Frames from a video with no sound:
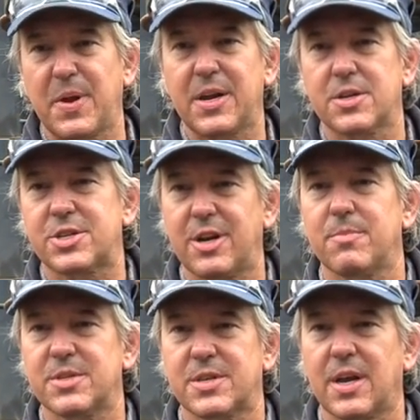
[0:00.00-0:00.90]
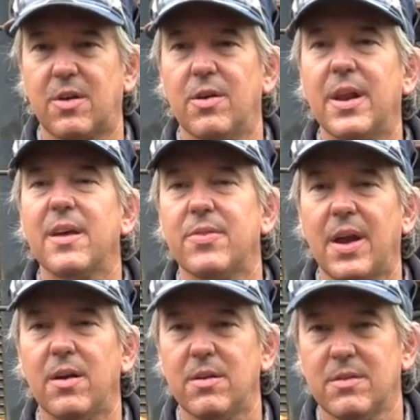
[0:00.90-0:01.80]
big a shim as they could in
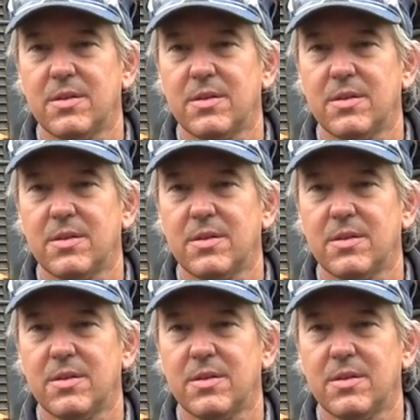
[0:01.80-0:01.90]
there,